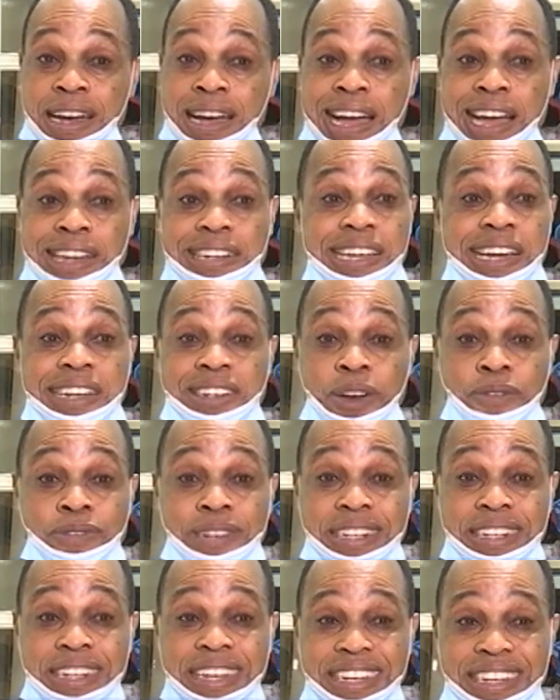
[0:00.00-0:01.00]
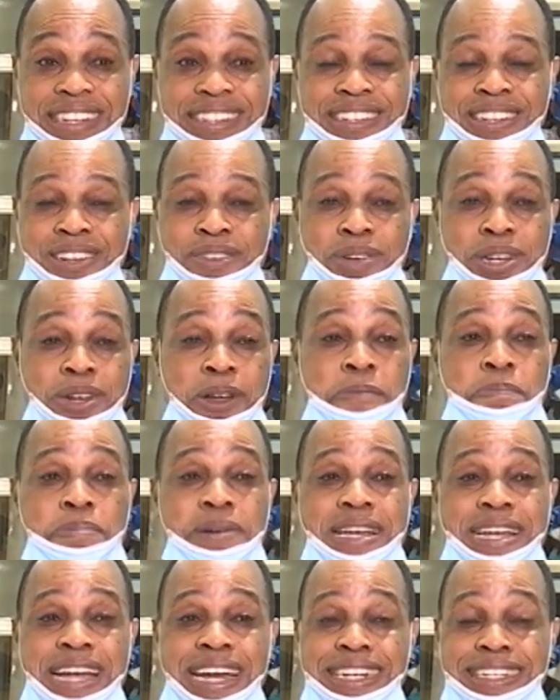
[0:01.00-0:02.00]
at the end of the day, you don't
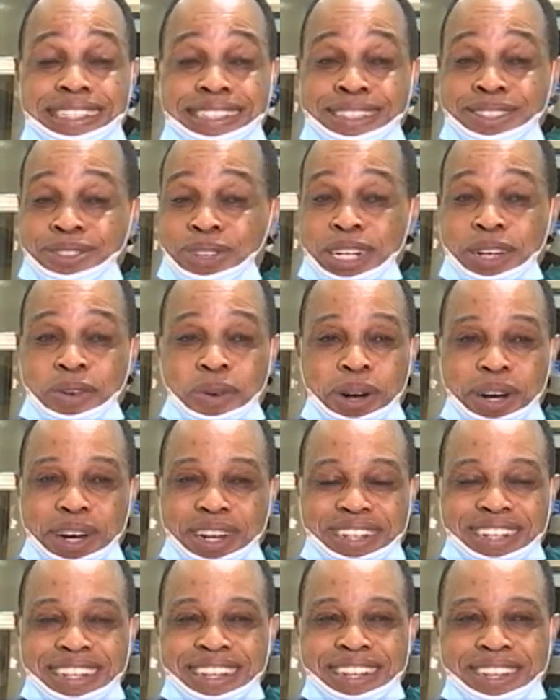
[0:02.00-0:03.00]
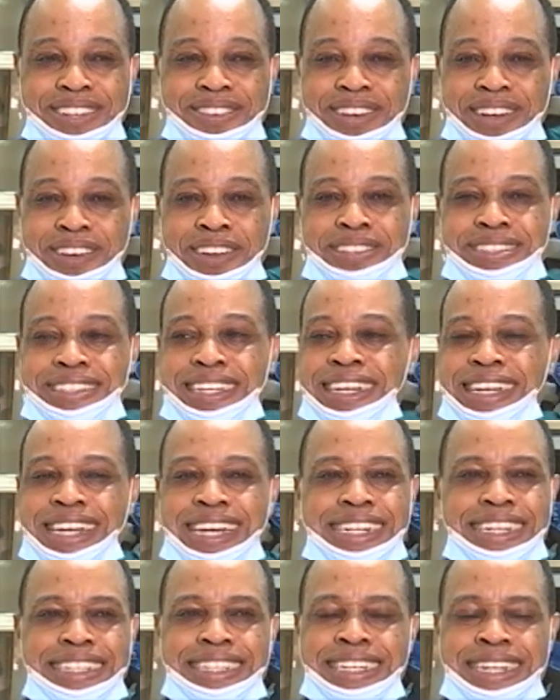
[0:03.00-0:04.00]
bring anything to the world. You don't take
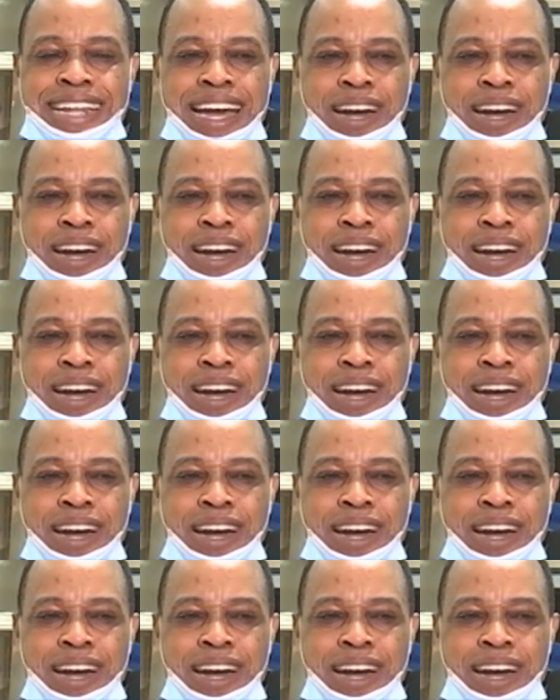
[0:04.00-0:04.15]
anything